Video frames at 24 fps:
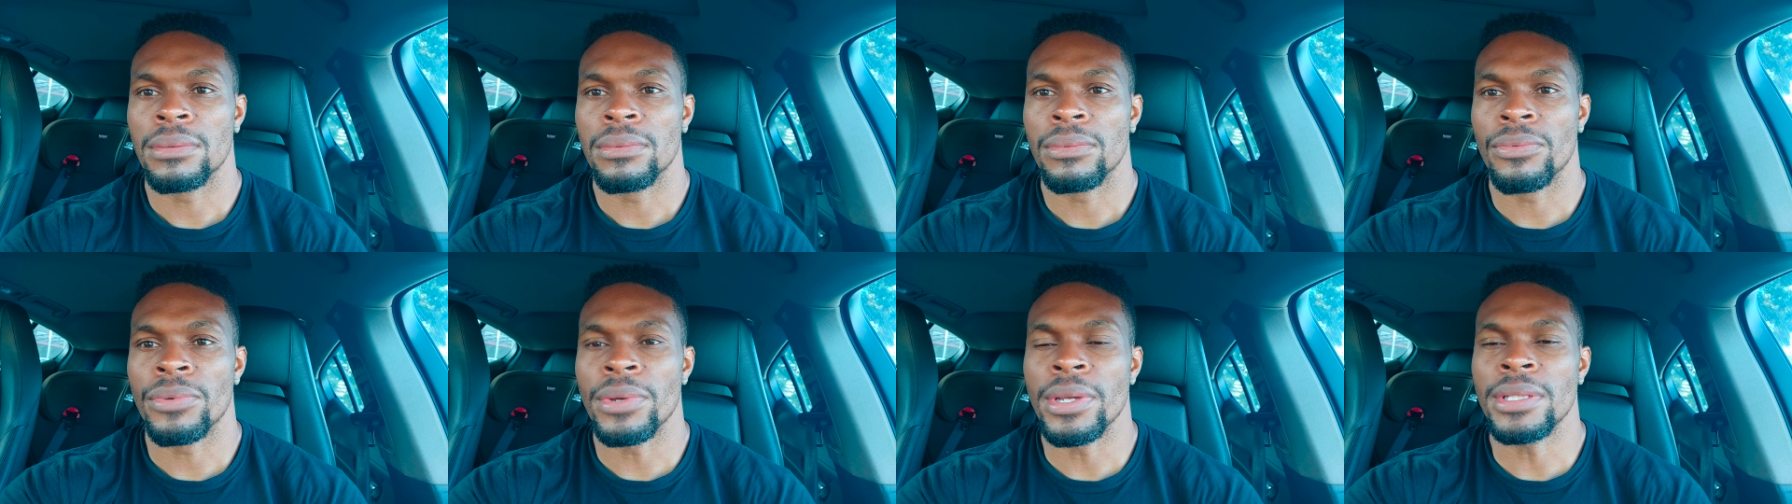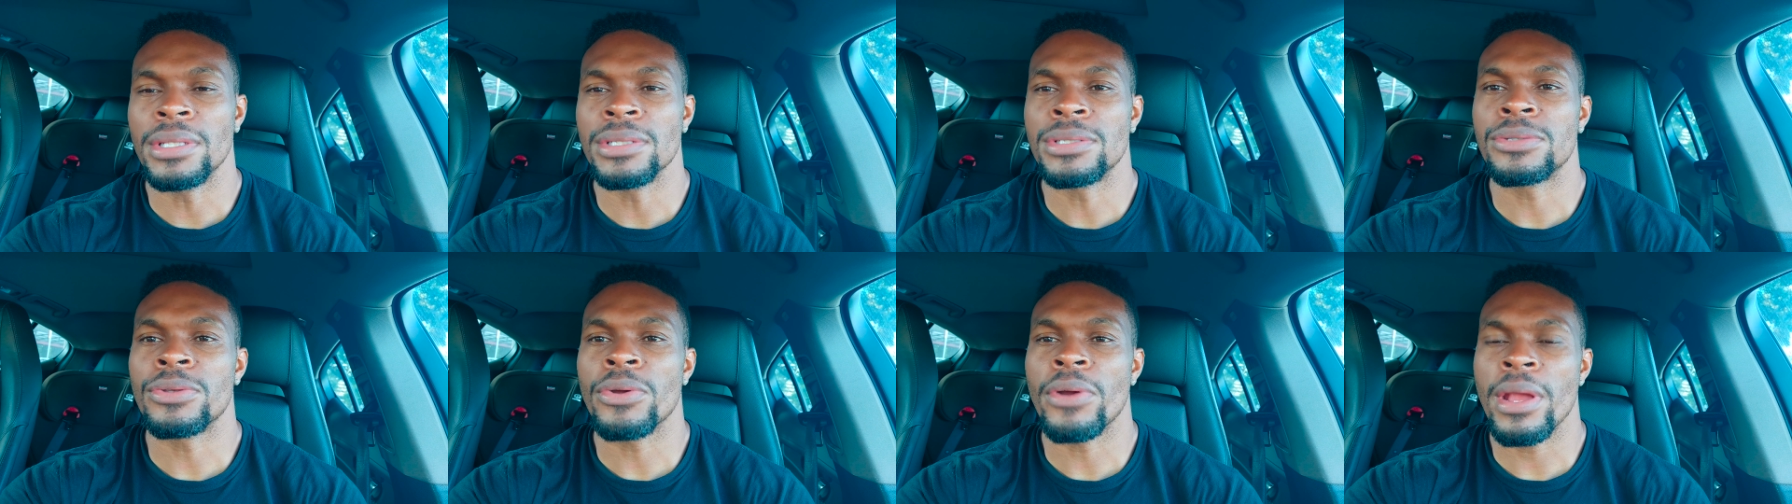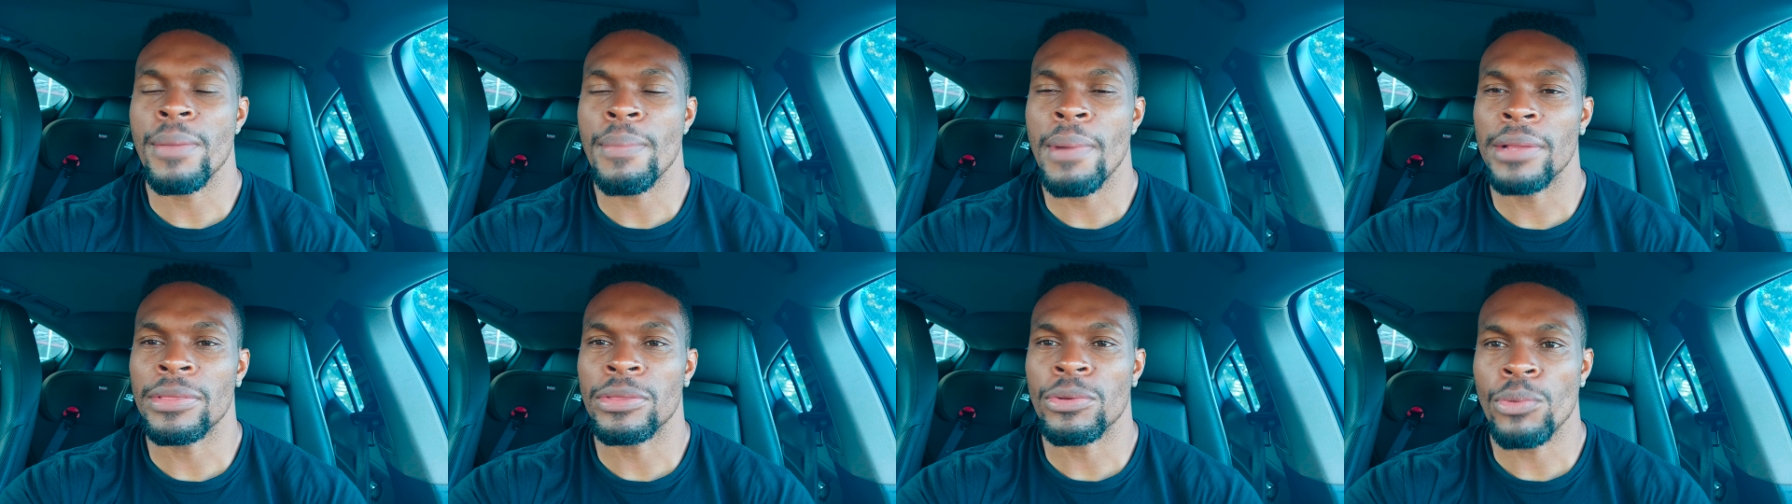Read the story
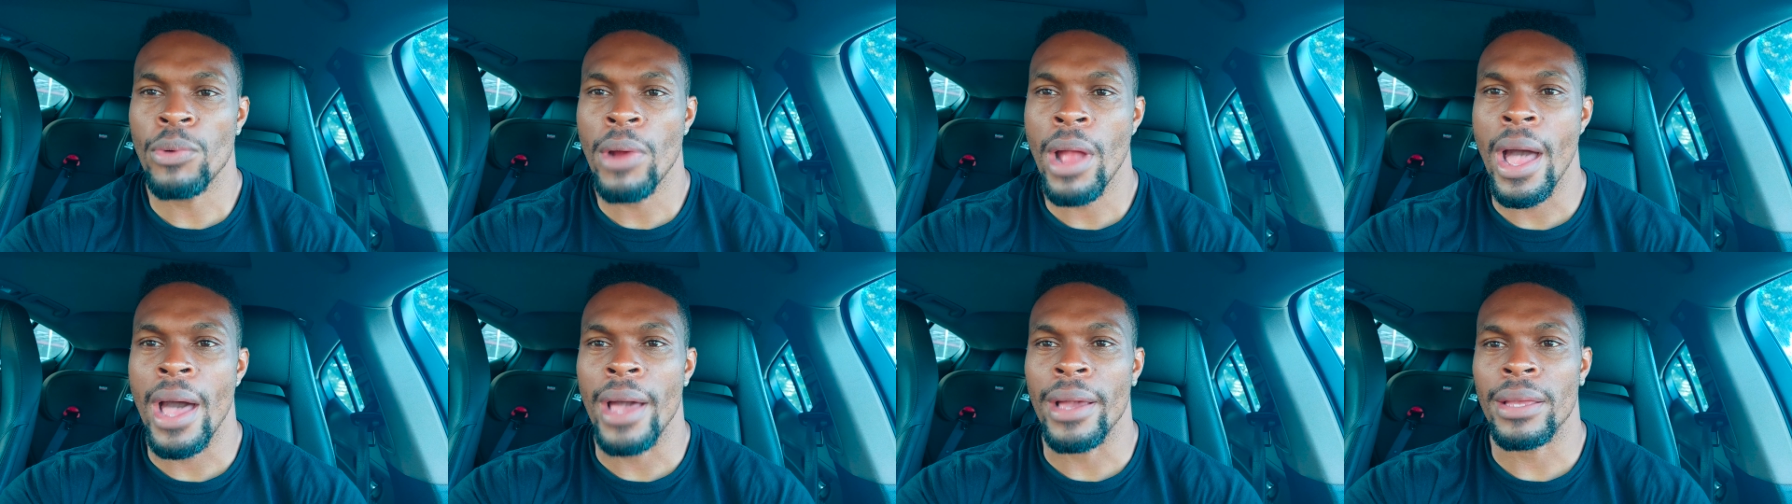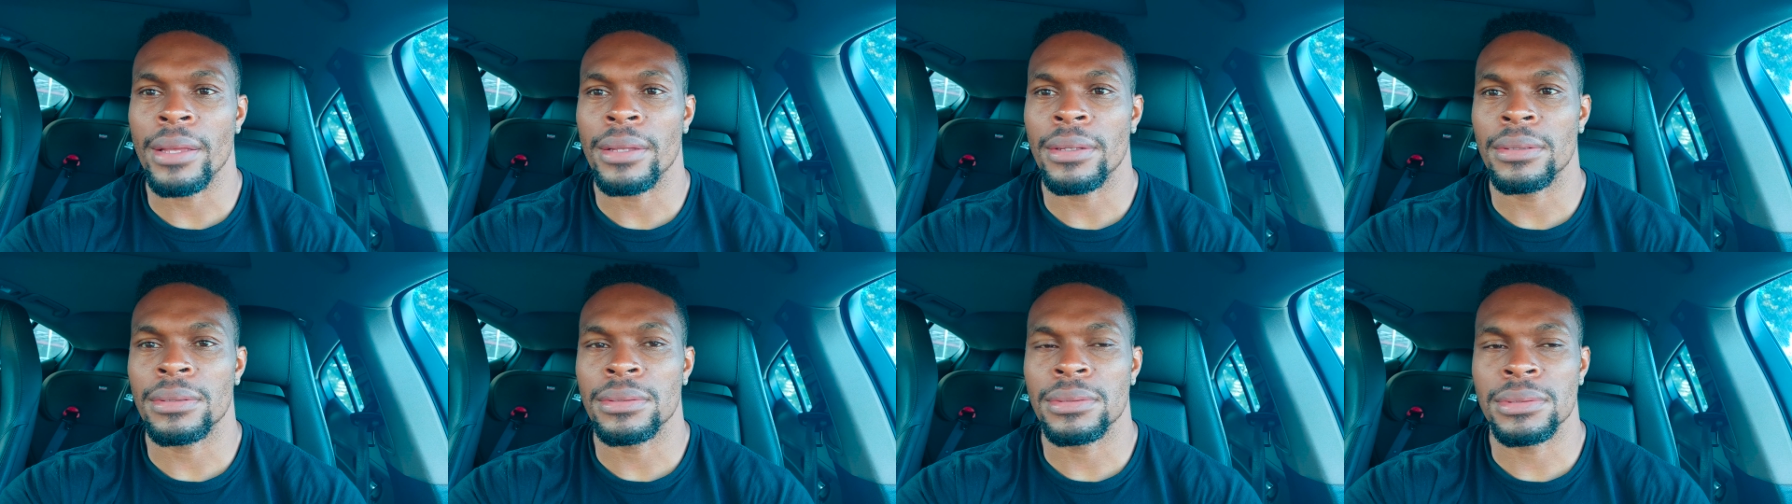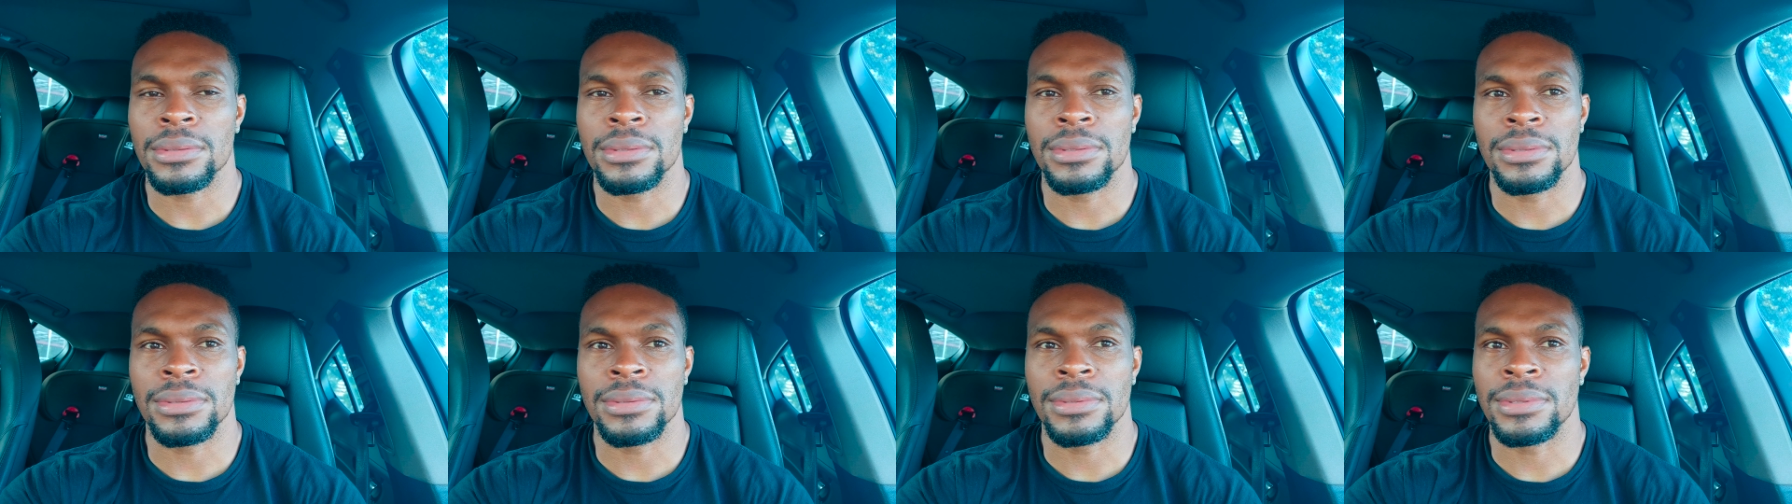about The Rock.
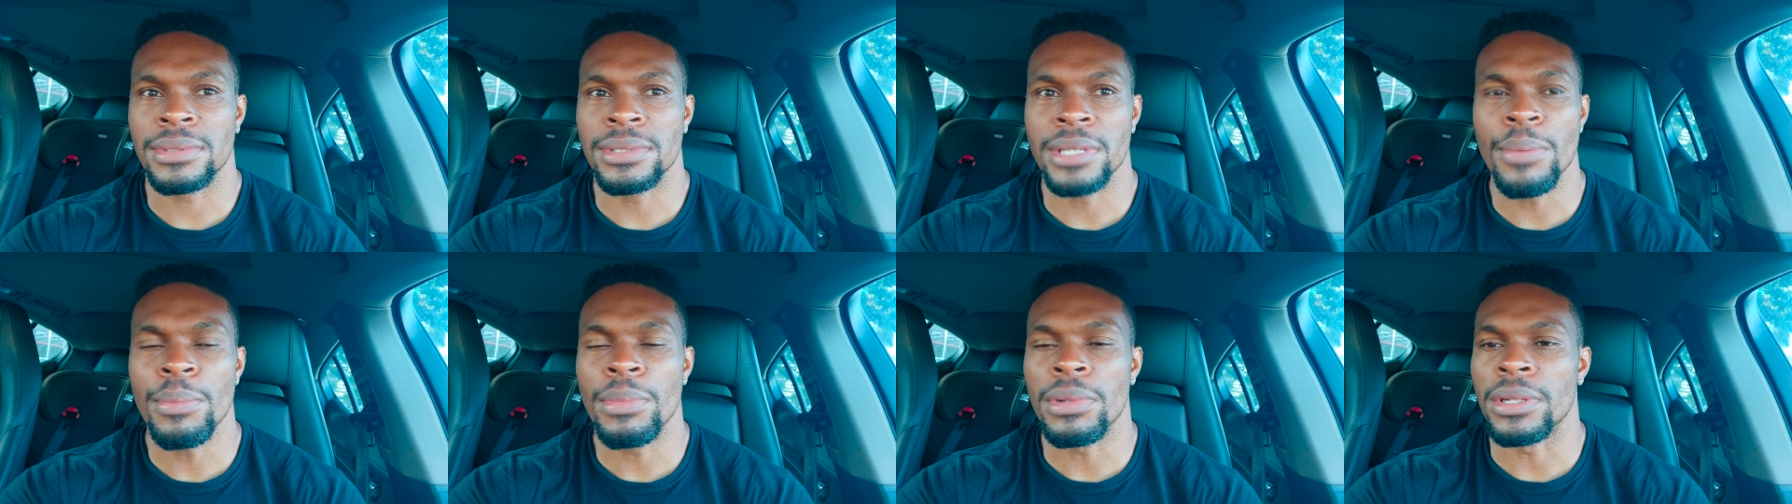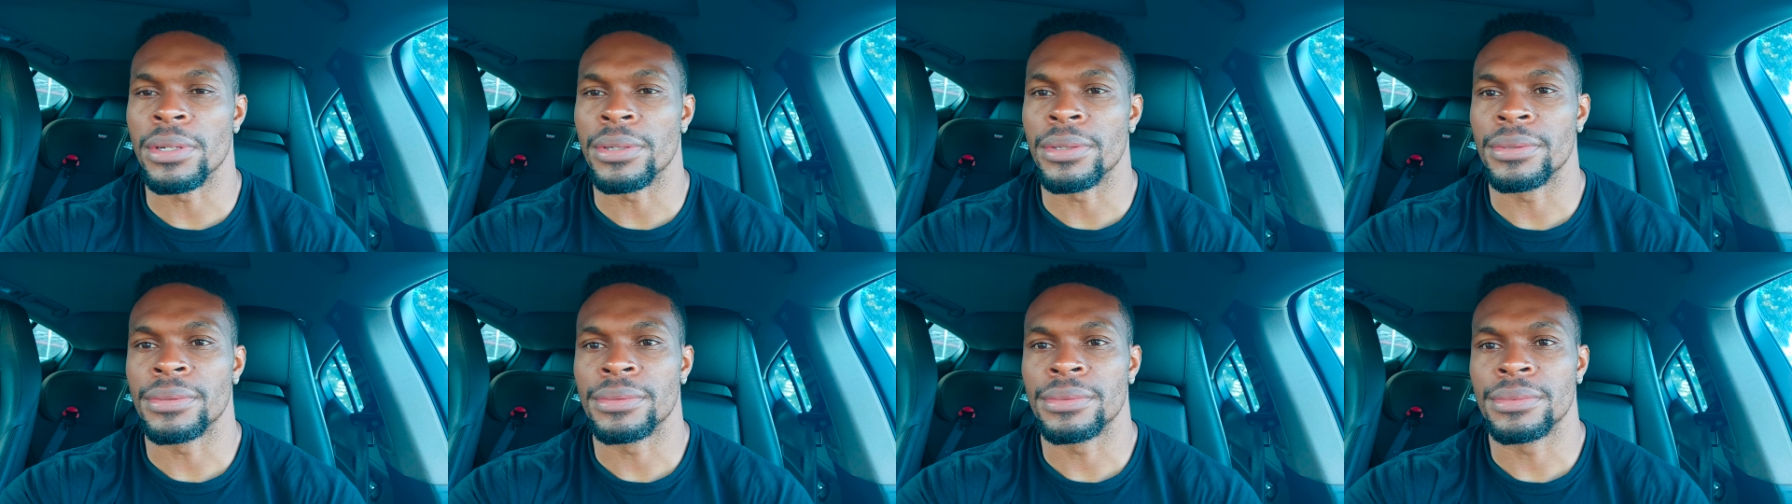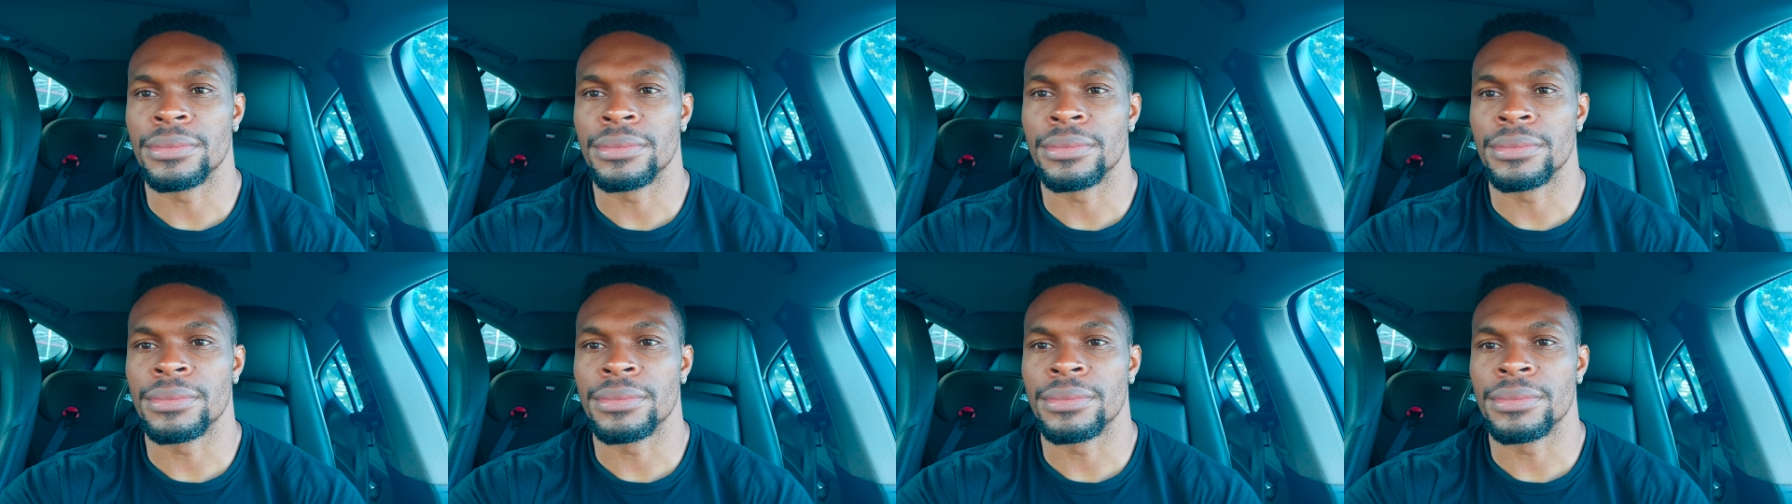It's similar.